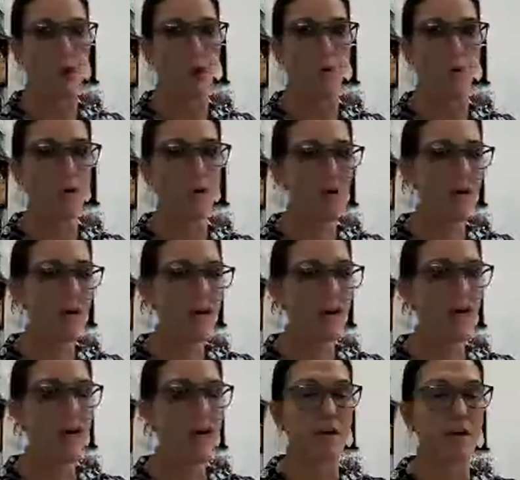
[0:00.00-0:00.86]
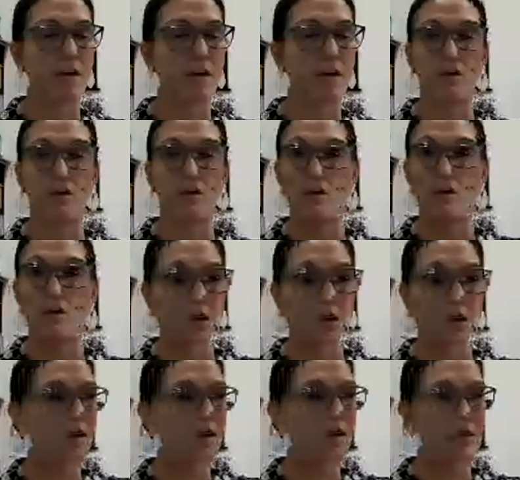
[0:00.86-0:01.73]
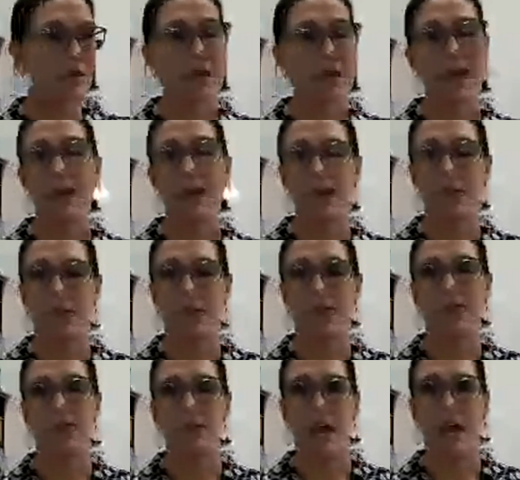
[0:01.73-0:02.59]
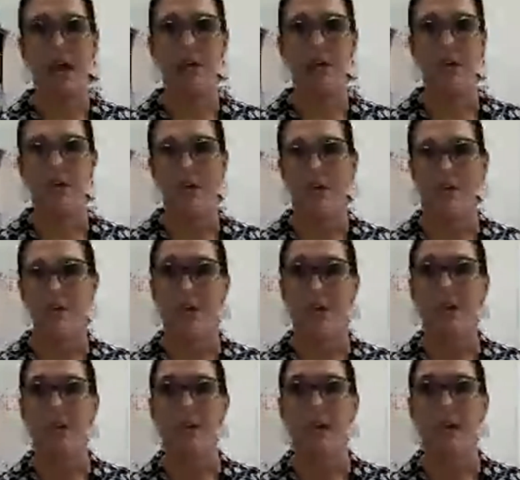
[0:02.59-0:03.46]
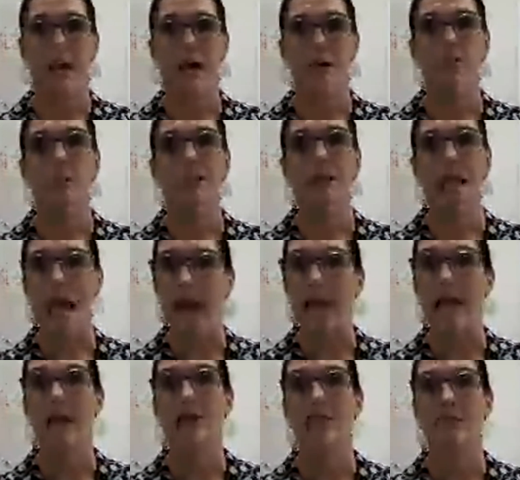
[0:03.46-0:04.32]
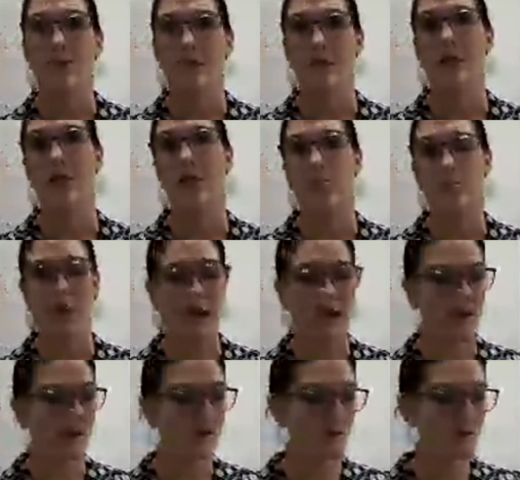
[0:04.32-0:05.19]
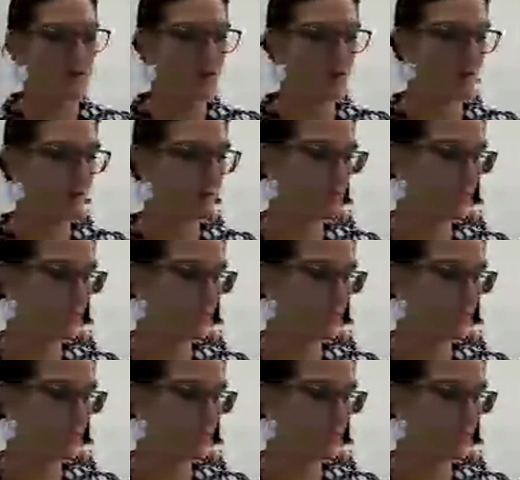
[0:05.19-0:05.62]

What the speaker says: So if you do that, the calendars and newsletter tab can be combined.